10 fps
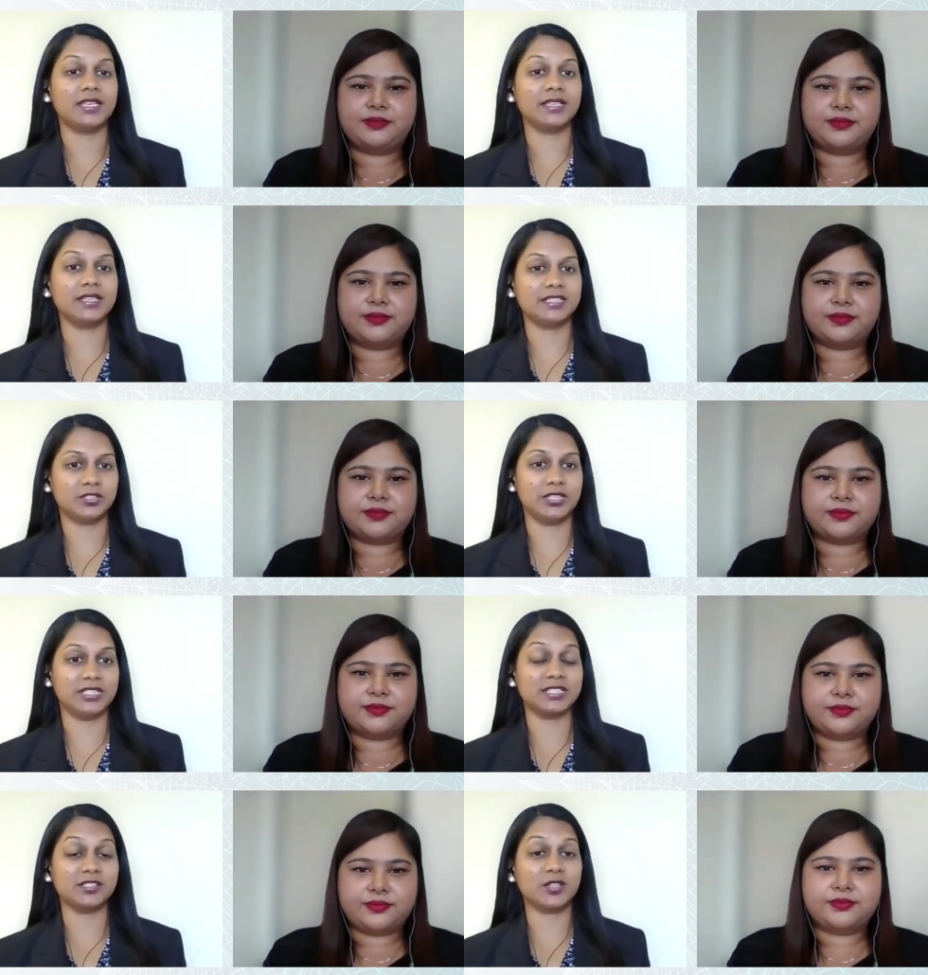Speaker 1: Yes,
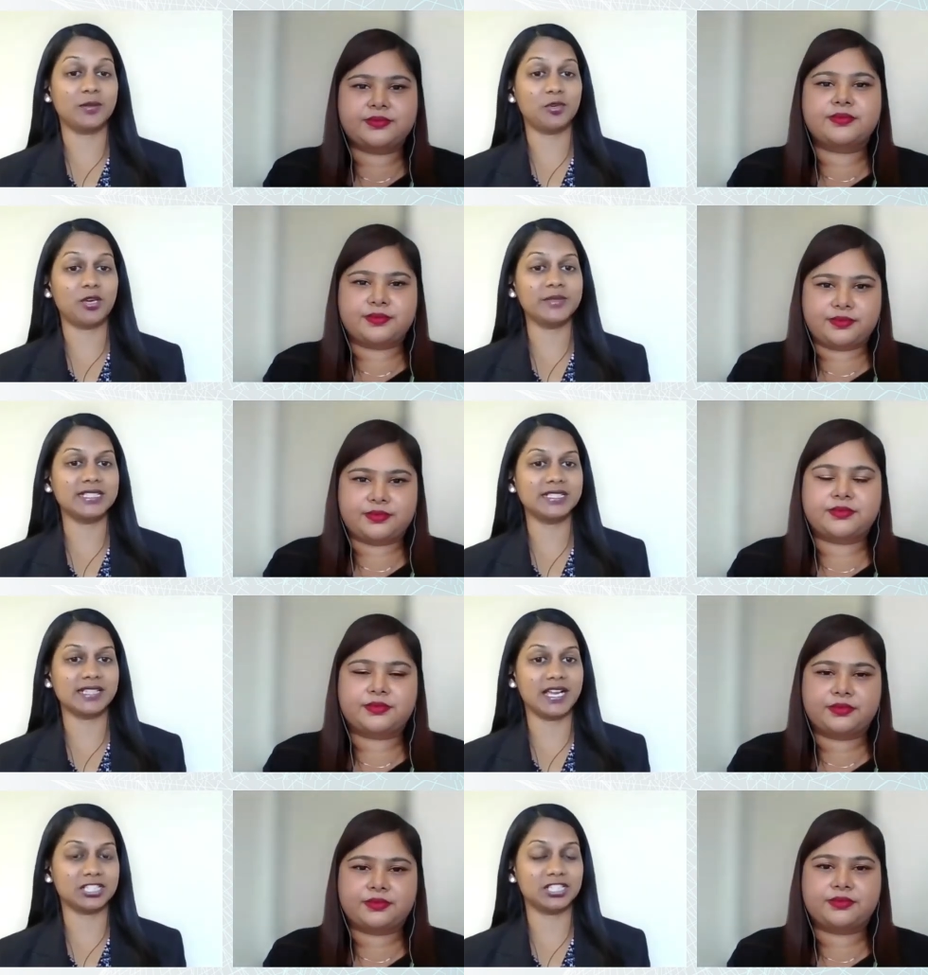Solita. So employment
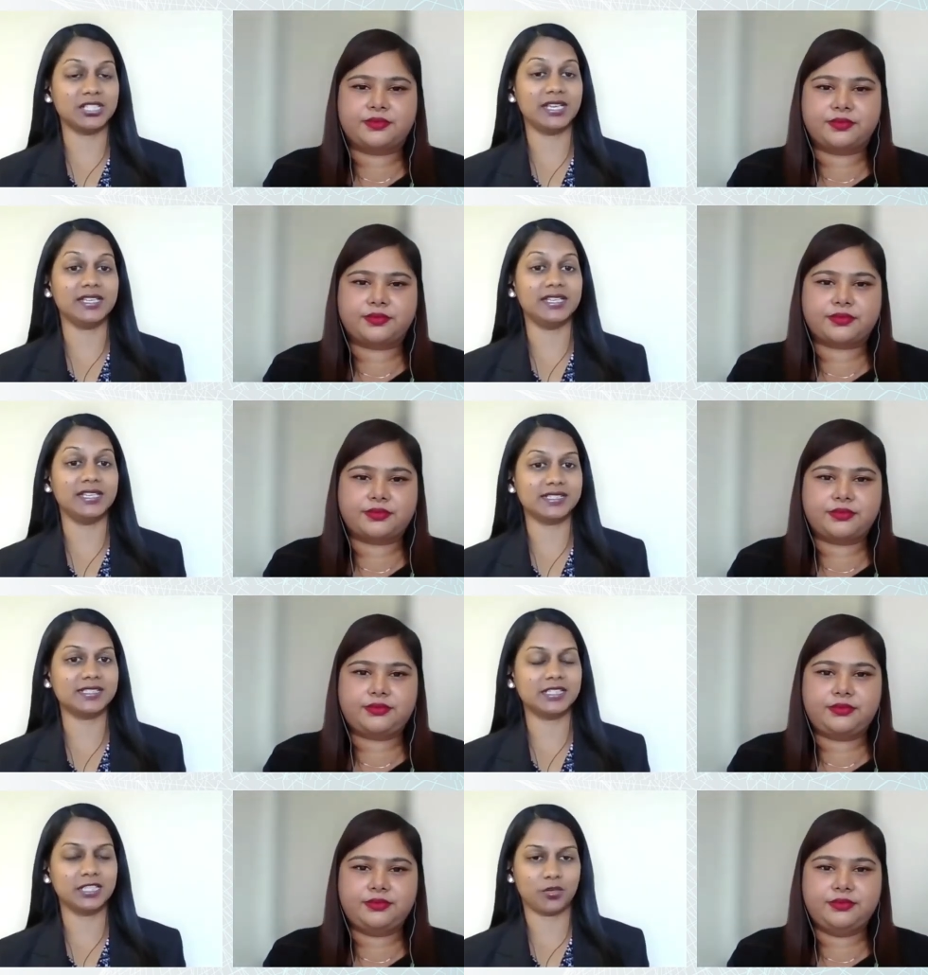is actually a
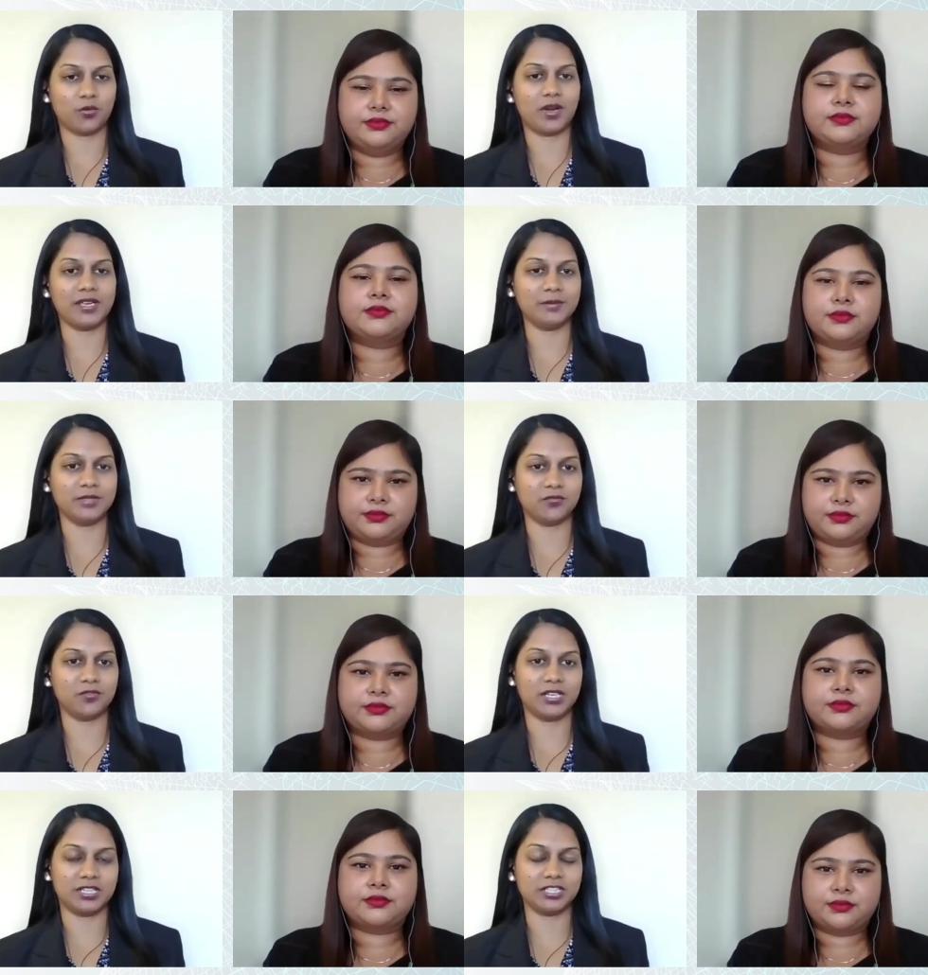necessary requirement
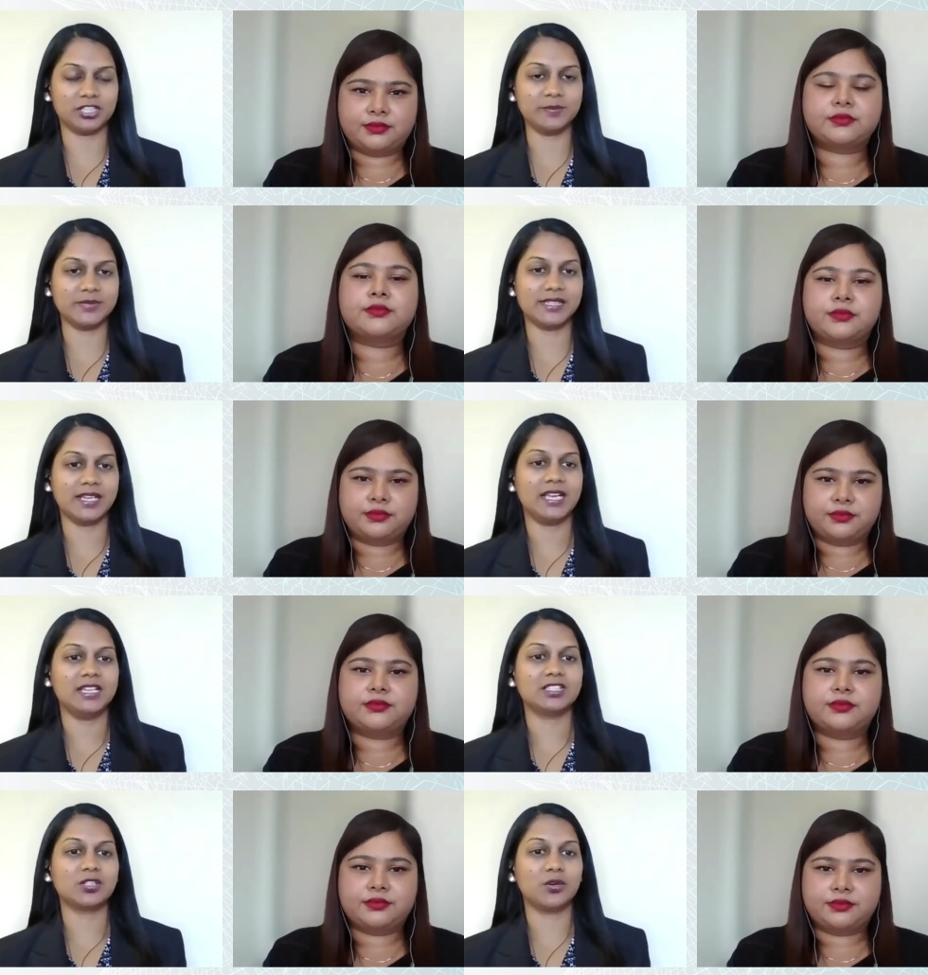for learnerships.
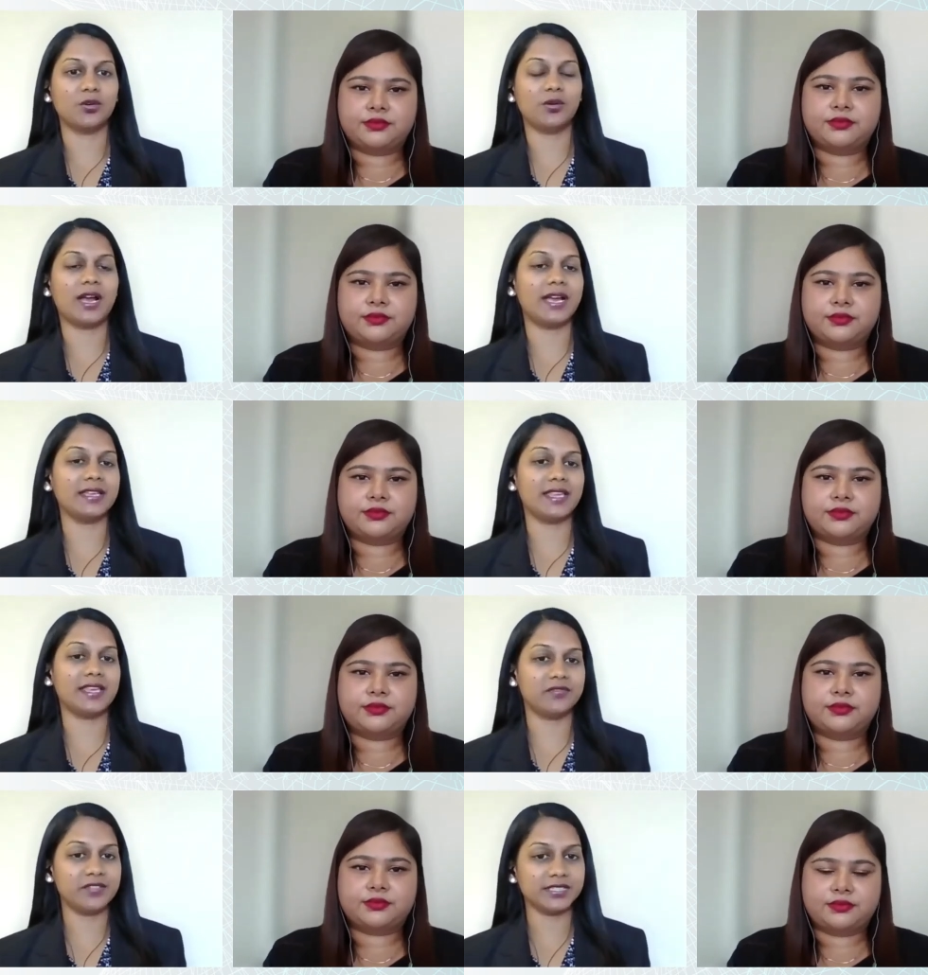So either
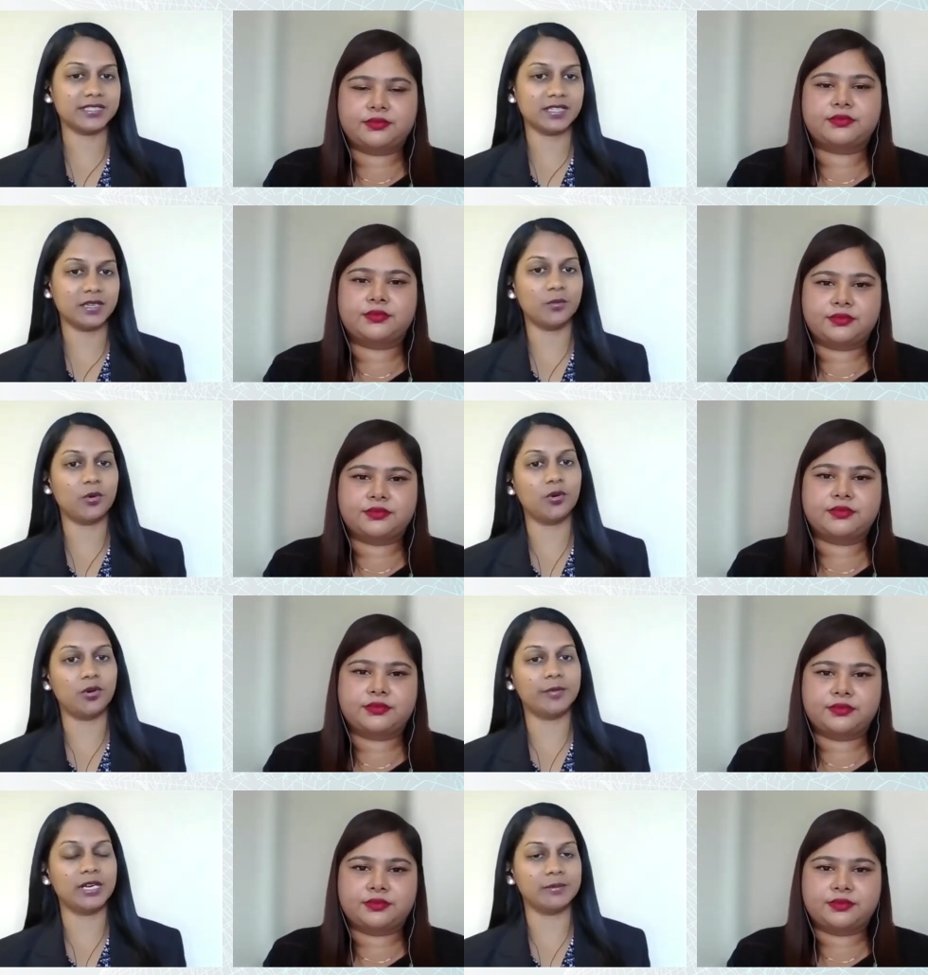a fixed term
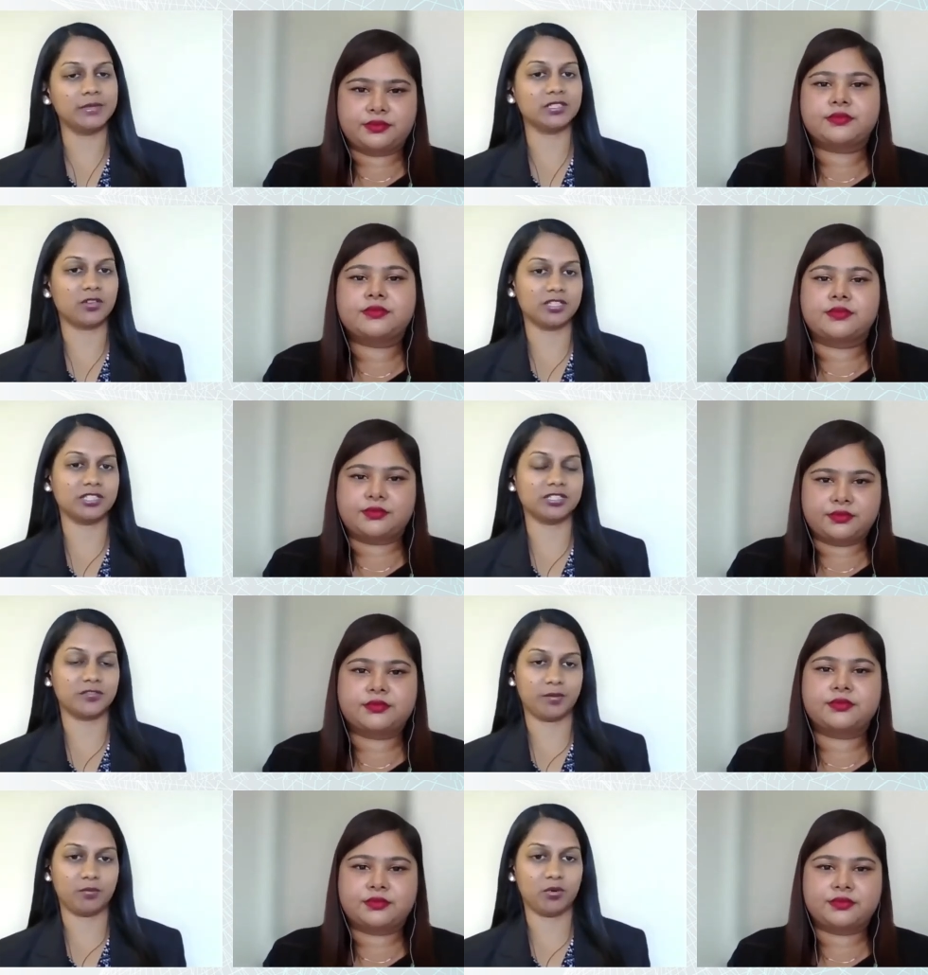or permanent
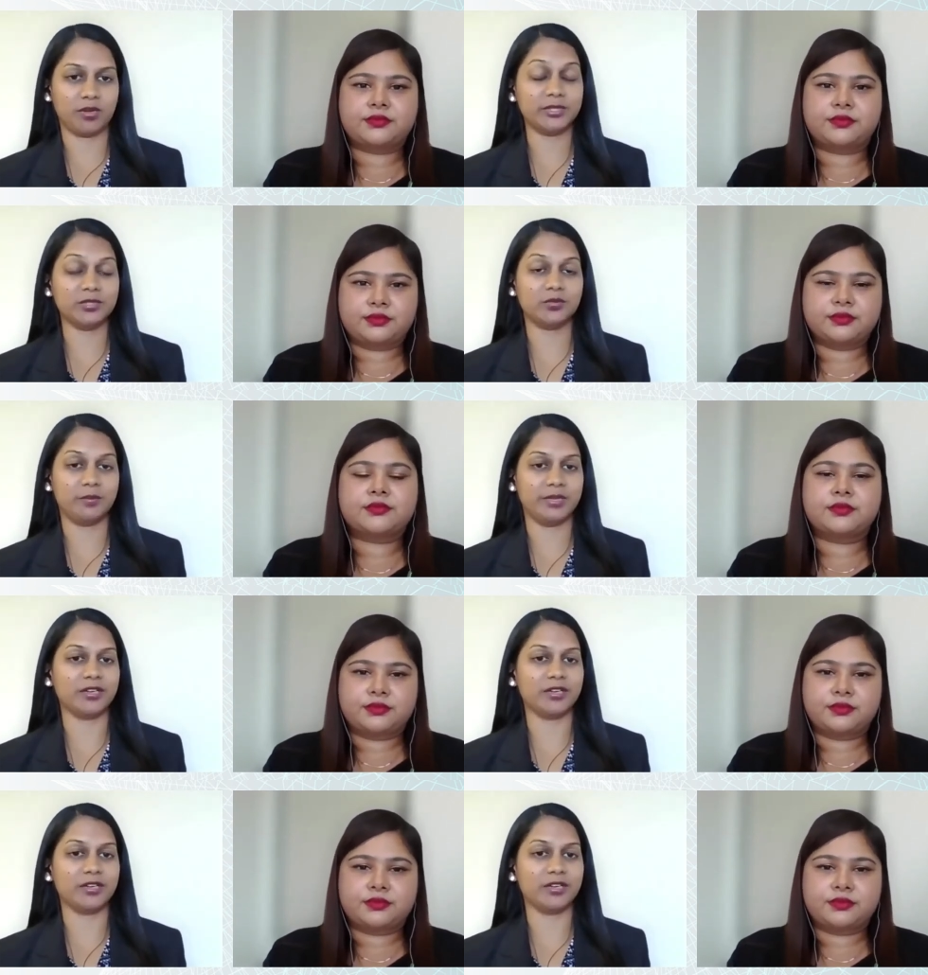contract of employment will be